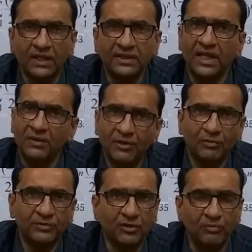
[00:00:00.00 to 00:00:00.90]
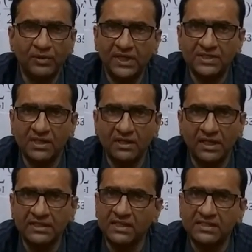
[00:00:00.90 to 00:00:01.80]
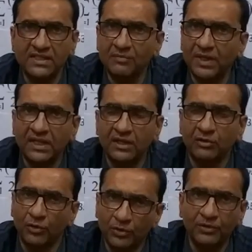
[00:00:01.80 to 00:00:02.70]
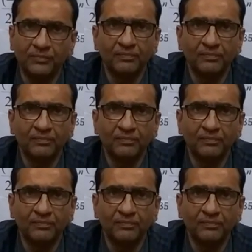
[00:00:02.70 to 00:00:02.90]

The level of the competition is reasonably good,